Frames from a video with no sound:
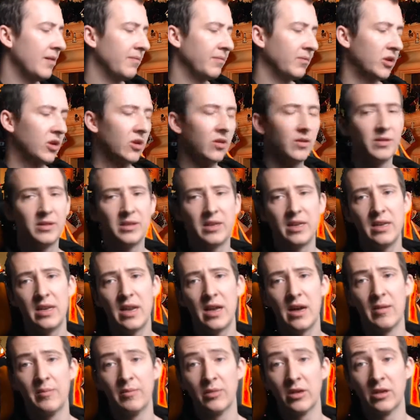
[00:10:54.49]
content
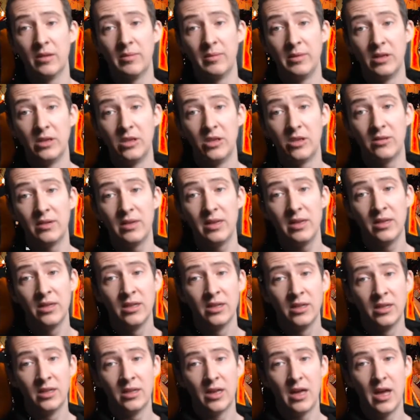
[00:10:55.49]
that I'm going to be doing,
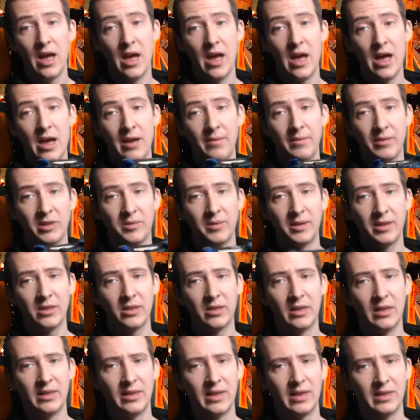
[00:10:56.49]

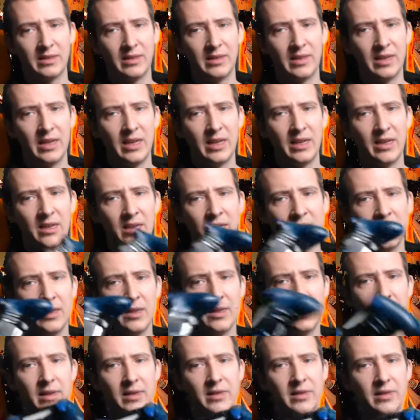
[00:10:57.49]
especially Destiny,
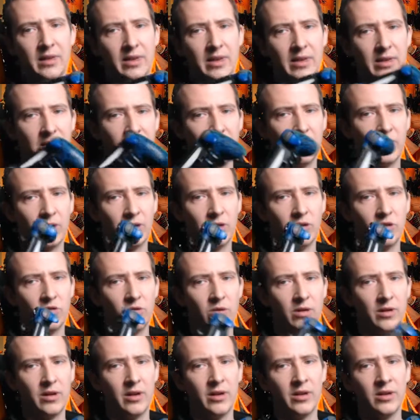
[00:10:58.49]
this is the
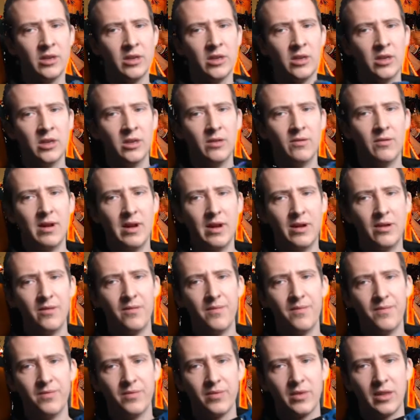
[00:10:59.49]
controller.
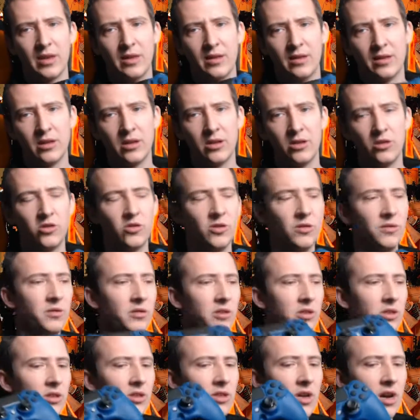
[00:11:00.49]
Well,
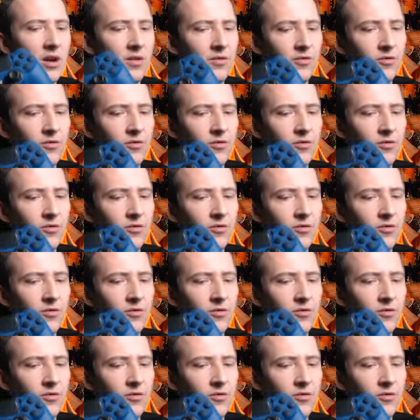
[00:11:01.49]
controllers start